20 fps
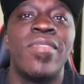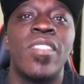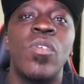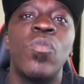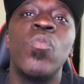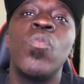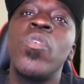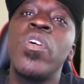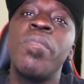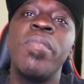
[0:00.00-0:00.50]

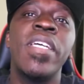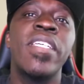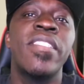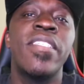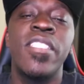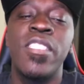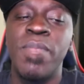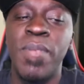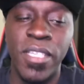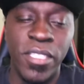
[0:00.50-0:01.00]
What makes it
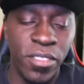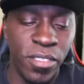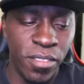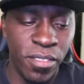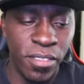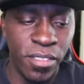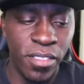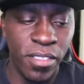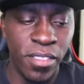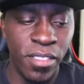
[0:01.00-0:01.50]

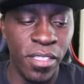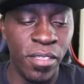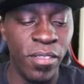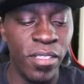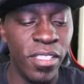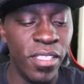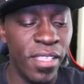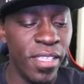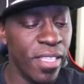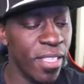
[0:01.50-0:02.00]
special? The only
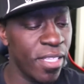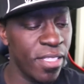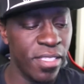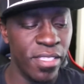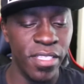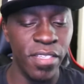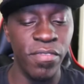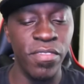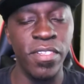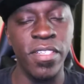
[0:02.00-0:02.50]
thing that's
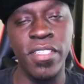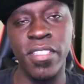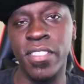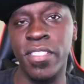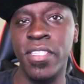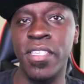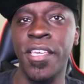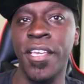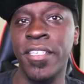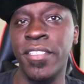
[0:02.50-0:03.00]
different is
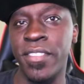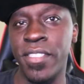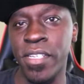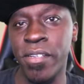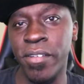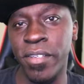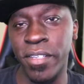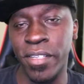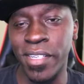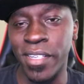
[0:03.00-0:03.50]
the
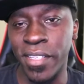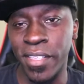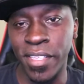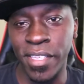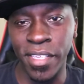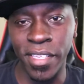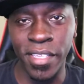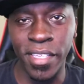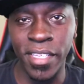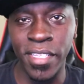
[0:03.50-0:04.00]
exterior and
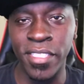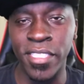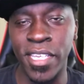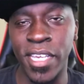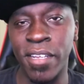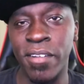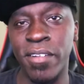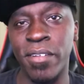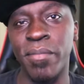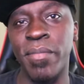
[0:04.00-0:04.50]
the
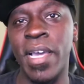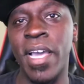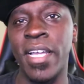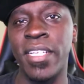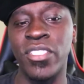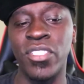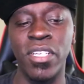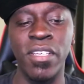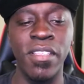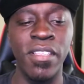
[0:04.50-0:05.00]
Integra badge.
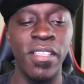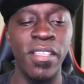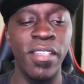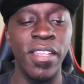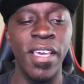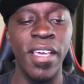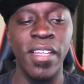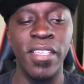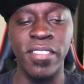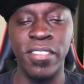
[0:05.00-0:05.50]
Other than
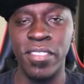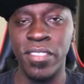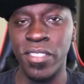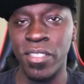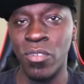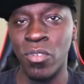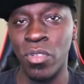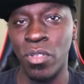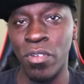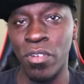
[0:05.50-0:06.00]
that, it's just a
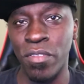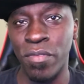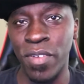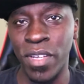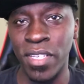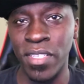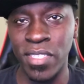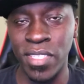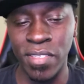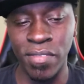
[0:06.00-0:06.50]
glorified
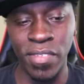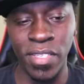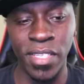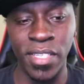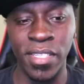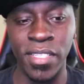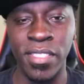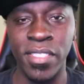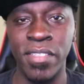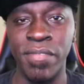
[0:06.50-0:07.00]
Civic in
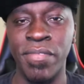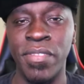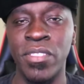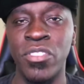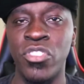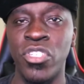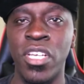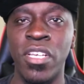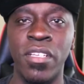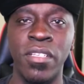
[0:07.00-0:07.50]
a different
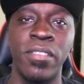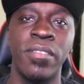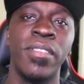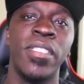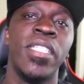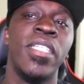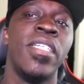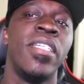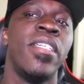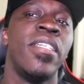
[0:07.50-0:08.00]
shell.
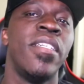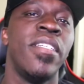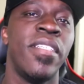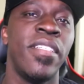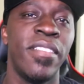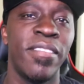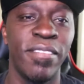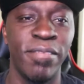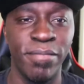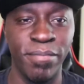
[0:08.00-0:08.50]

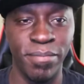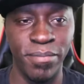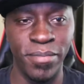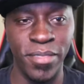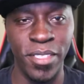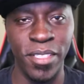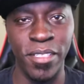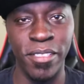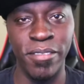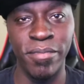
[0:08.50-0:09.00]

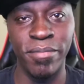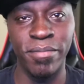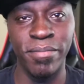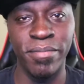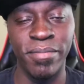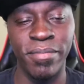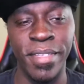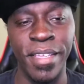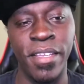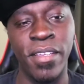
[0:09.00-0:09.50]
So
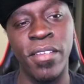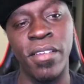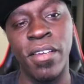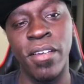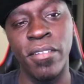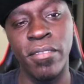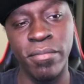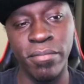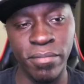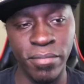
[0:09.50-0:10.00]
there you go.
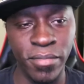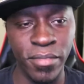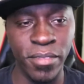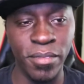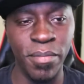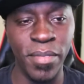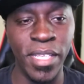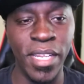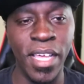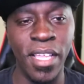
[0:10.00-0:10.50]
You
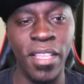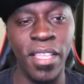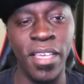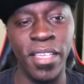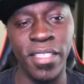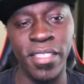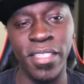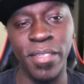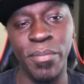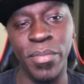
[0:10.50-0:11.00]
may not like
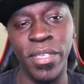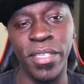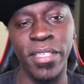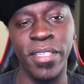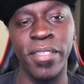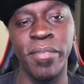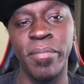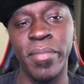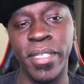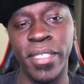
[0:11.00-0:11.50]
the opinion,
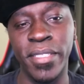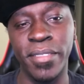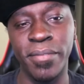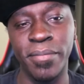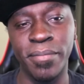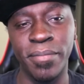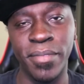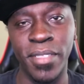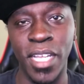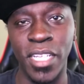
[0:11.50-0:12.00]
but
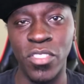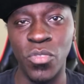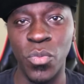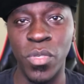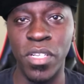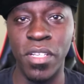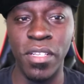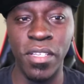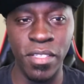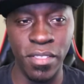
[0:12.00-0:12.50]
that's what
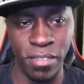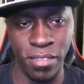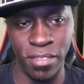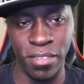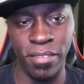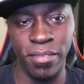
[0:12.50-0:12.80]
it is.